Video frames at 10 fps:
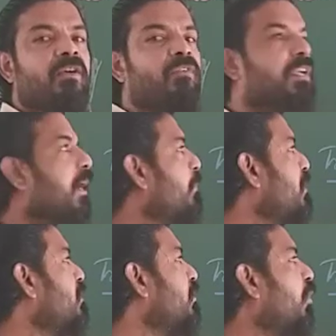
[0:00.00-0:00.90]

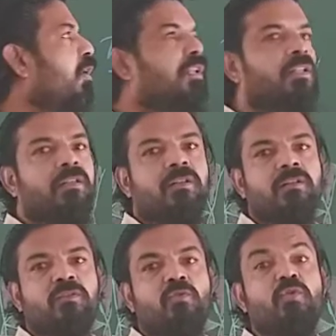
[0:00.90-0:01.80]
vitamins, all
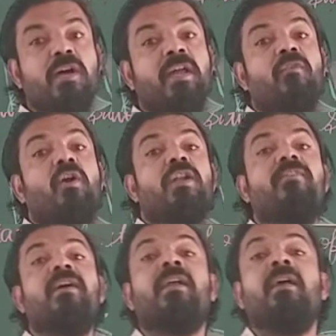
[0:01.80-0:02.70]
sugar,
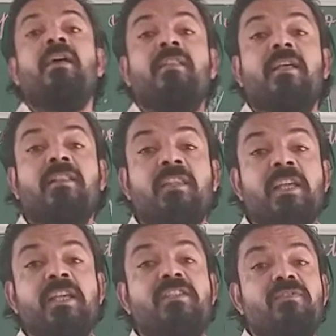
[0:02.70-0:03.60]
whatever the
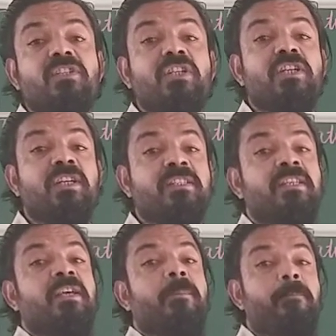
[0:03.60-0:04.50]
things which
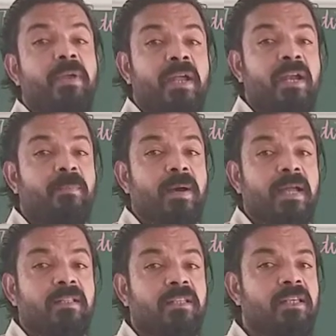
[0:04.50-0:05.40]
is made
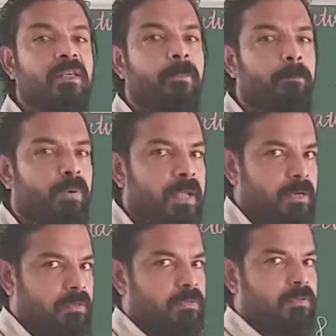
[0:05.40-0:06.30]
by the
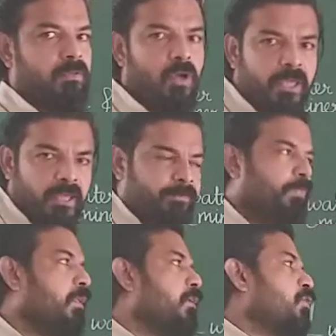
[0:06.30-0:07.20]
plant.
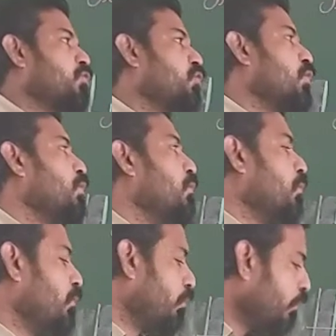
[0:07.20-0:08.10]
Okay,
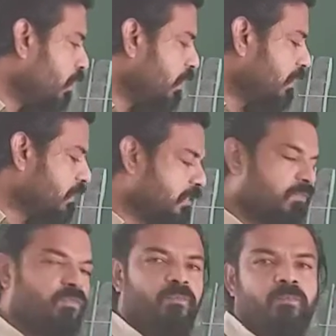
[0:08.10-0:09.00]
so what
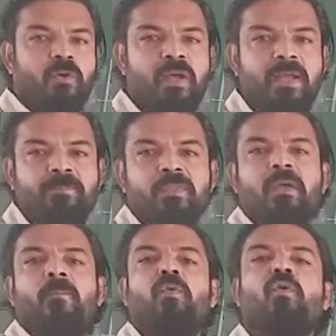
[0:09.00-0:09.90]
is
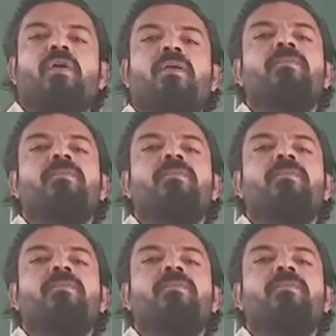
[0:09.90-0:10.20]
phloem? Phloem